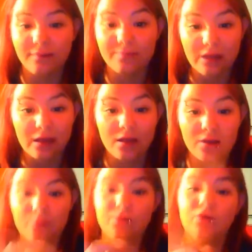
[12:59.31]

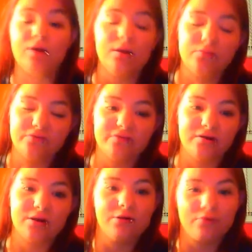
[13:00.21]
It'd be great. We'll
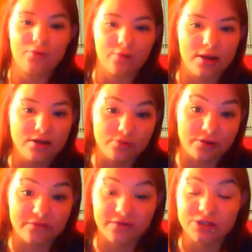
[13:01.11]
start a great
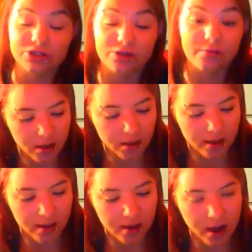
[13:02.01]
Twitter friendship.
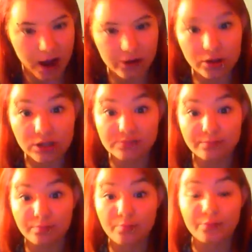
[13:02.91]
I know you guys
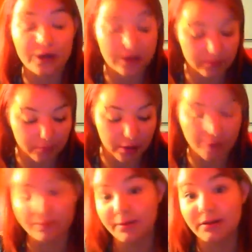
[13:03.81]
probably